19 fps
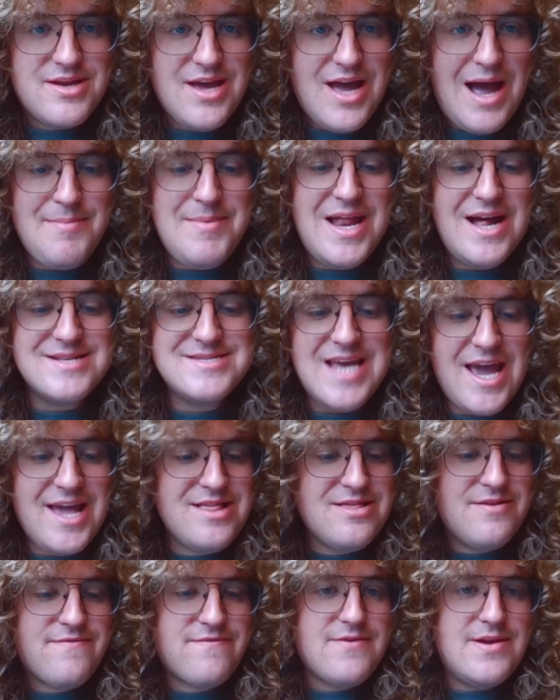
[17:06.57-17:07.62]
I mean, I'll take
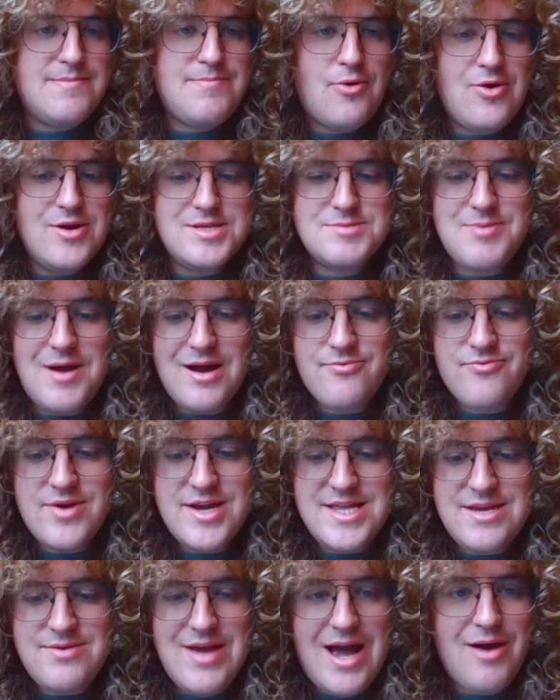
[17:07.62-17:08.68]
the 3 points, but
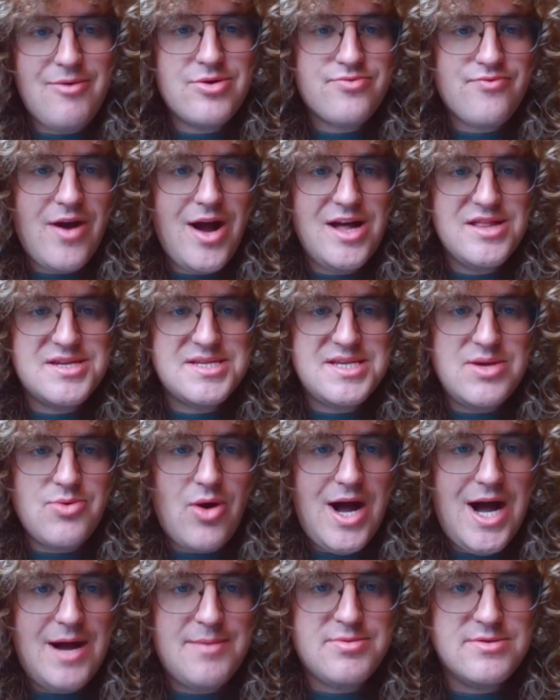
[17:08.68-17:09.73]
I would rather see
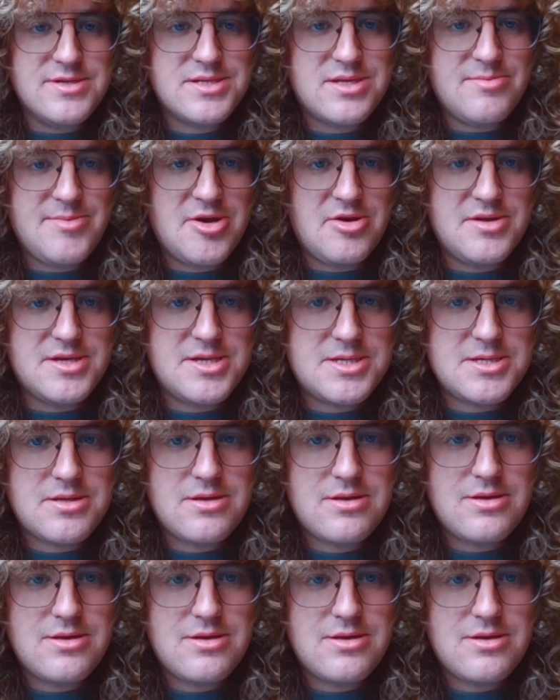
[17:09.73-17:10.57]
what happens, to be honest.